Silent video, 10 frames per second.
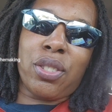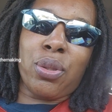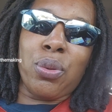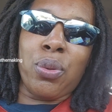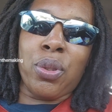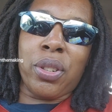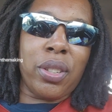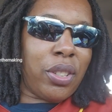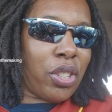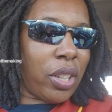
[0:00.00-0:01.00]

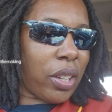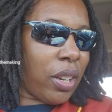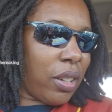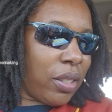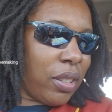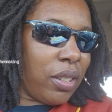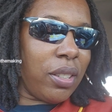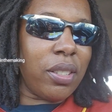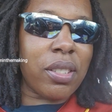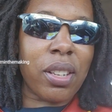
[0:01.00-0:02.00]
to check out
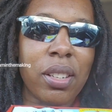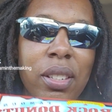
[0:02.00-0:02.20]
these